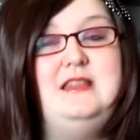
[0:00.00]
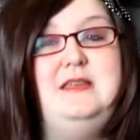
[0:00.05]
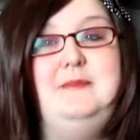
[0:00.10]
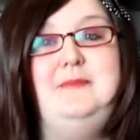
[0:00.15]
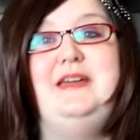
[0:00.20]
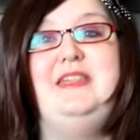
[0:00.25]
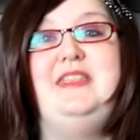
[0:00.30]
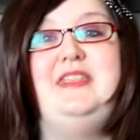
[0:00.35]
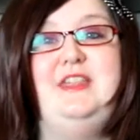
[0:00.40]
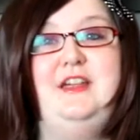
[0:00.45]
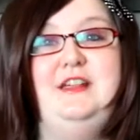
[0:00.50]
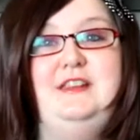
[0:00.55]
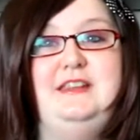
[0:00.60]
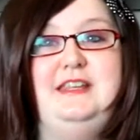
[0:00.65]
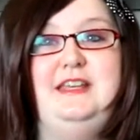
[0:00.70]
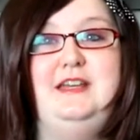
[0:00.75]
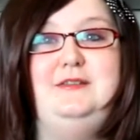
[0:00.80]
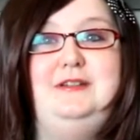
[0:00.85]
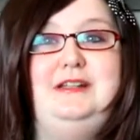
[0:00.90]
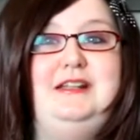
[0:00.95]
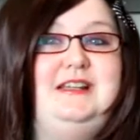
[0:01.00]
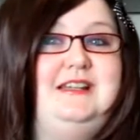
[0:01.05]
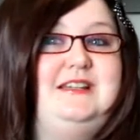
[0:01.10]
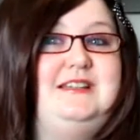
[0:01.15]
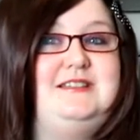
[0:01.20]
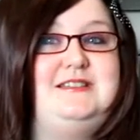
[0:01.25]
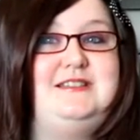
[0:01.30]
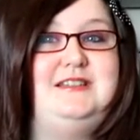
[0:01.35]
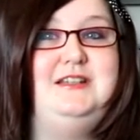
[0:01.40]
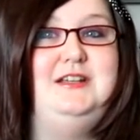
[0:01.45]
they may think they only like
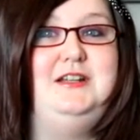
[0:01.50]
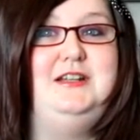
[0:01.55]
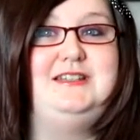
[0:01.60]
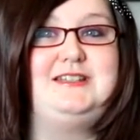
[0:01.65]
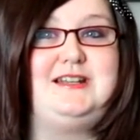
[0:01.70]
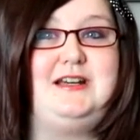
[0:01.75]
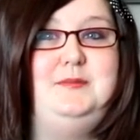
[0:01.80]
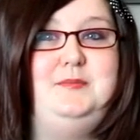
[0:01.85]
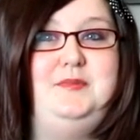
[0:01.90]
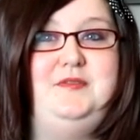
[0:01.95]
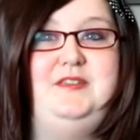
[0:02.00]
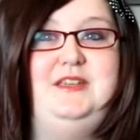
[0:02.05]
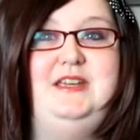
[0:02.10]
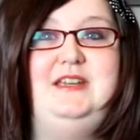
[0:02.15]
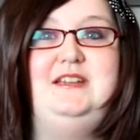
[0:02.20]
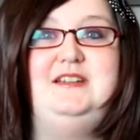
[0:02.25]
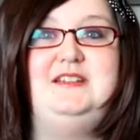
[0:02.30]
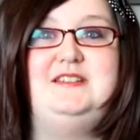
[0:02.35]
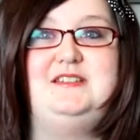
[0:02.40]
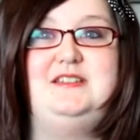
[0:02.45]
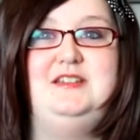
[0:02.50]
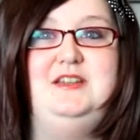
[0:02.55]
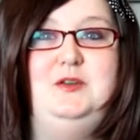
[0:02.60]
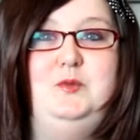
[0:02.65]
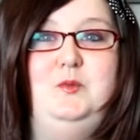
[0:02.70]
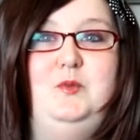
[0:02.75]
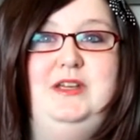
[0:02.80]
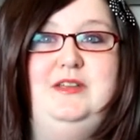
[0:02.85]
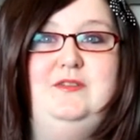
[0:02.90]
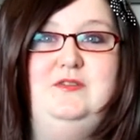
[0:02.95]
a certain type of thing and a
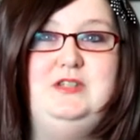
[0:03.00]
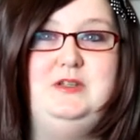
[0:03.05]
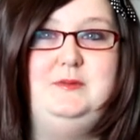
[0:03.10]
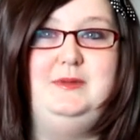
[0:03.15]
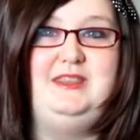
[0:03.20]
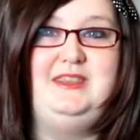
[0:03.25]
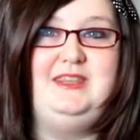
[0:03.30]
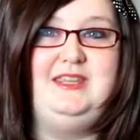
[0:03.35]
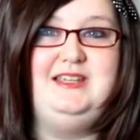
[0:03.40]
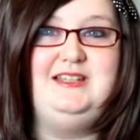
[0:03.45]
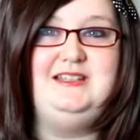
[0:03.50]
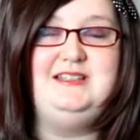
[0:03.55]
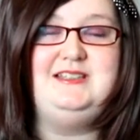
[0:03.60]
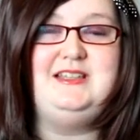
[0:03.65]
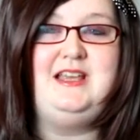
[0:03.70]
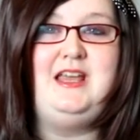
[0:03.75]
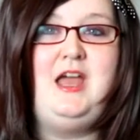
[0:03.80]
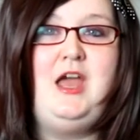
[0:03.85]
certain way of doing things,